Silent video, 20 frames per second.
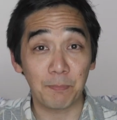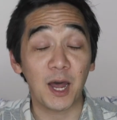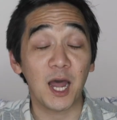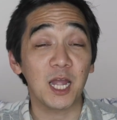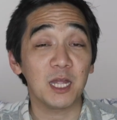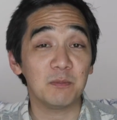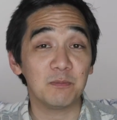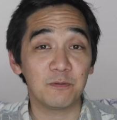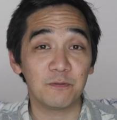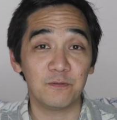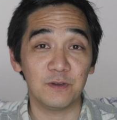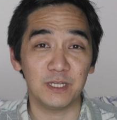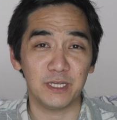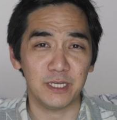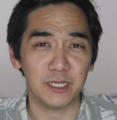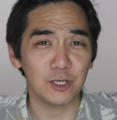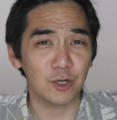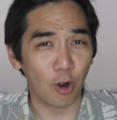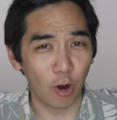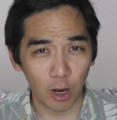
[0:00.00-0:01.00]
pipe
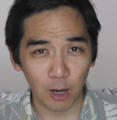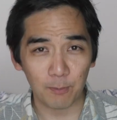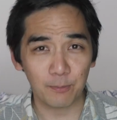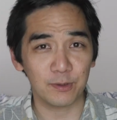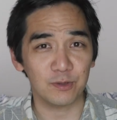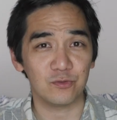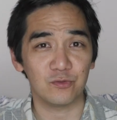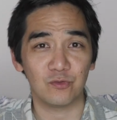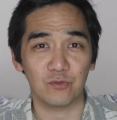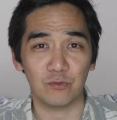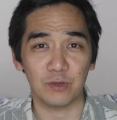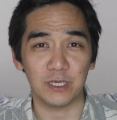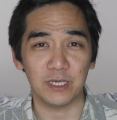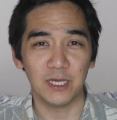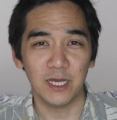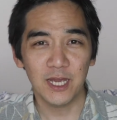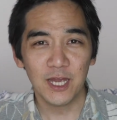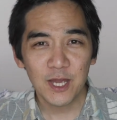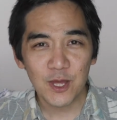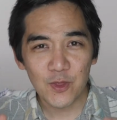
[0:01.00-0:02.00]
fitting, carpentry.